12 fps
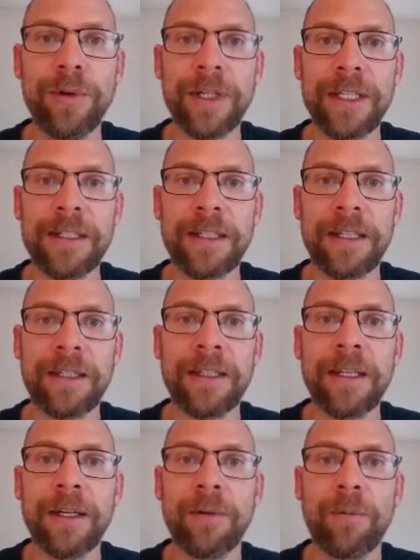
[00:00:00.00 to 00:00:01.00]
is it
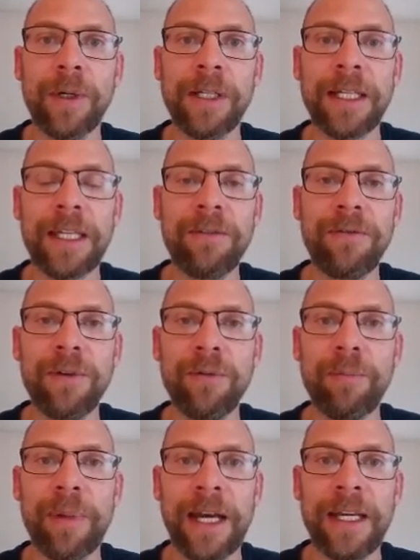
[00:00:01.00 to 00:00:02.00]
will give you
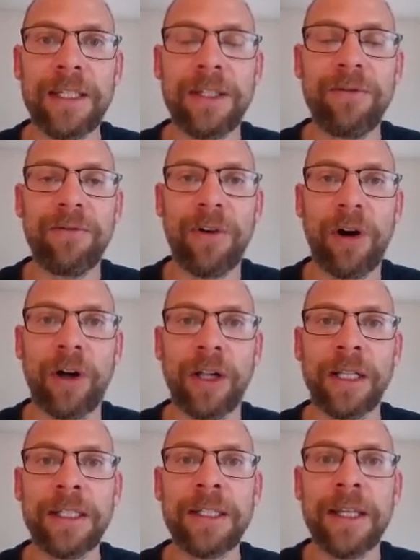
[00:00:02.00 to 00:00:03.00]
by
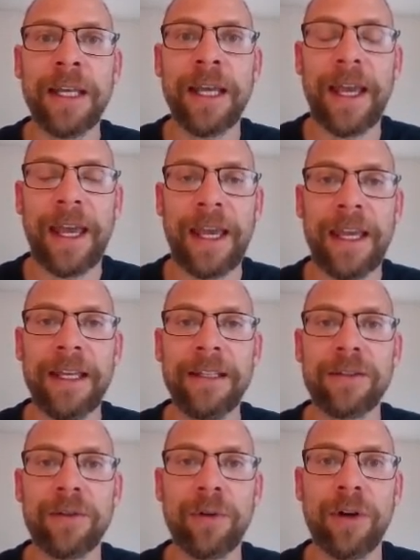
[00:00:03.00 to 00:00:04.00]
default a
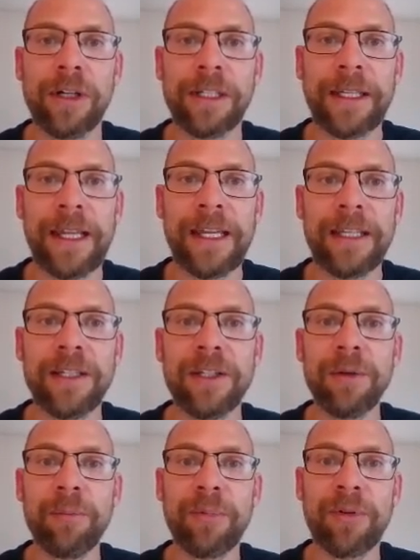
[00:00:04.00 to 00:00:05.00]
so-called
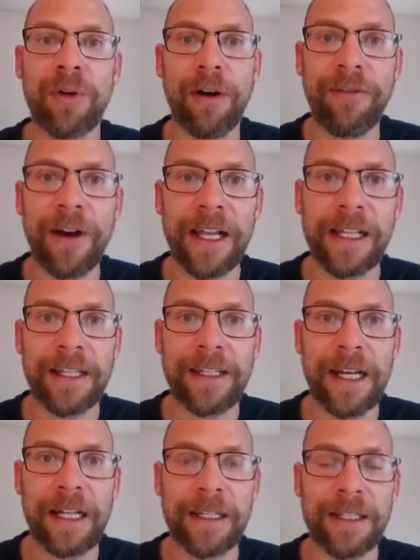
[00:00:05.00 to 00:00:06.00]
latent profile
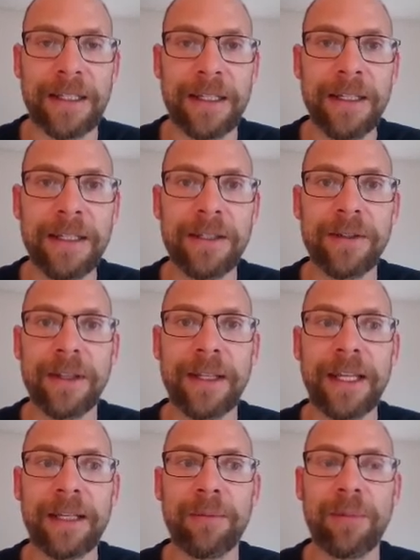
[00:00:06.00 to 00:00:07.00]
analysis. So the
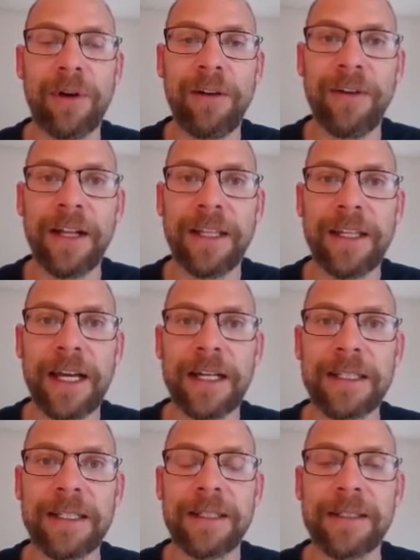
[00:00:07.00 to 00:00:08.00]
latent profile
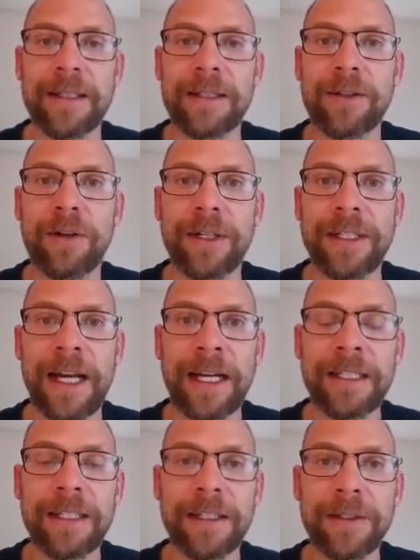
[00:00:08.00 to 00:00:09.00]
analysis is
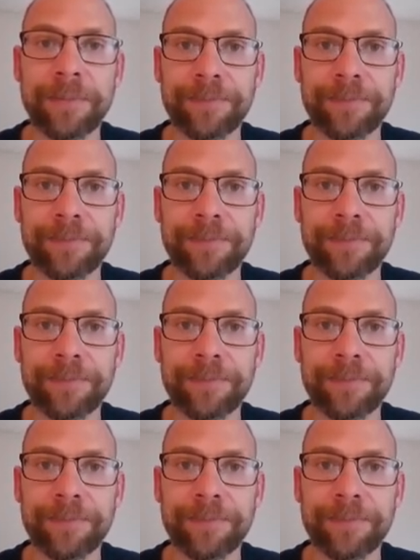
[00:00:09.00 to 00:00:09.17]
conducted